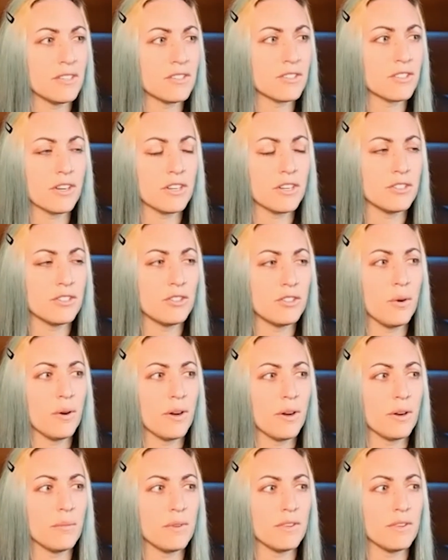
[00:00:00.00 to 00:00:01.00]
started
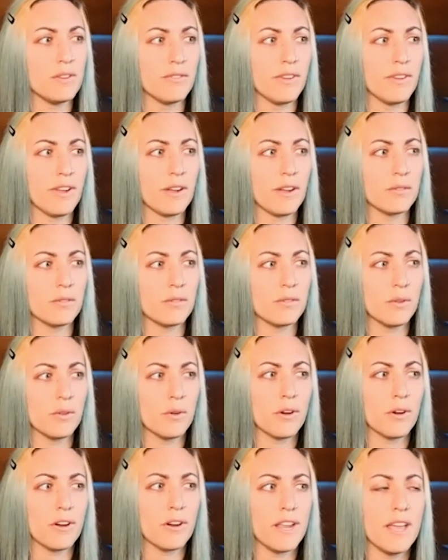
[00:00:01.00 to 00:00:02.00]
touring with Newfound
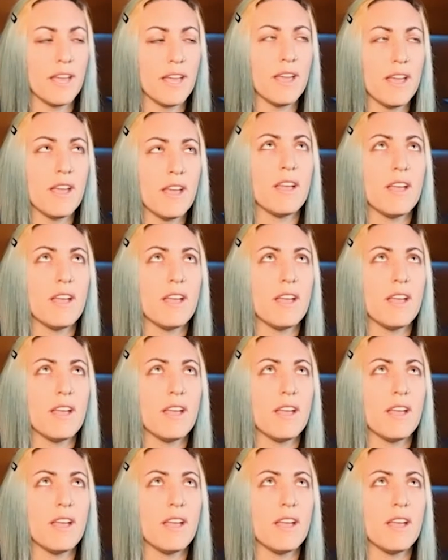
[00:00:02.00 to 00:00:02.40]
Glory.